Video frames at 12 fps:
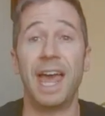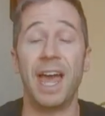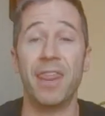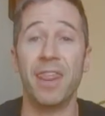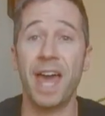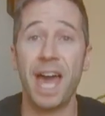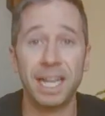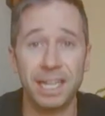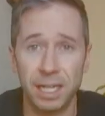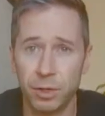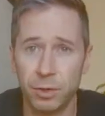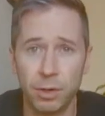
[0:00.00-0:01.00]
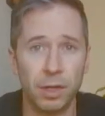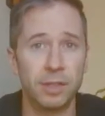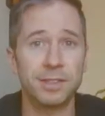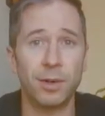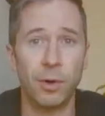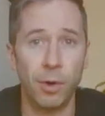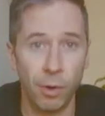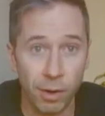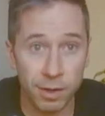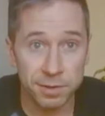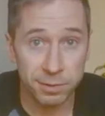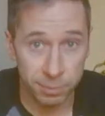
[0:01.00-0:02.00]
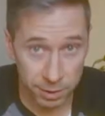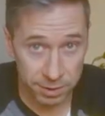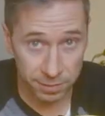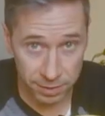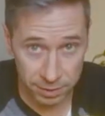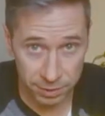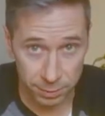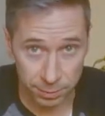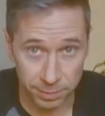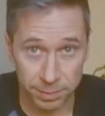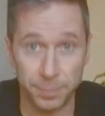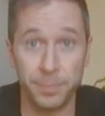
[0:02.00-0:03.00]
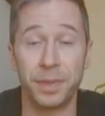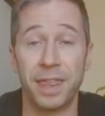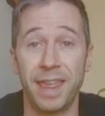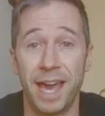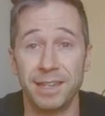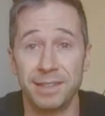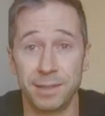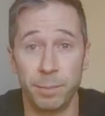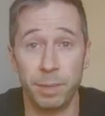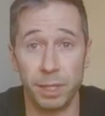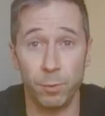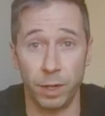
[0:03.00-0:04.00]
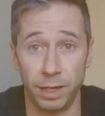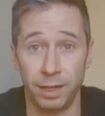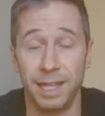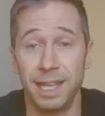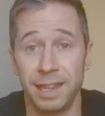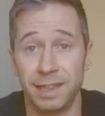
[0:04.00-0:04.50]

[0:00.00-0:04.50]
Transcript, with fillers: and that can cause all sorts of issues. That is the big one.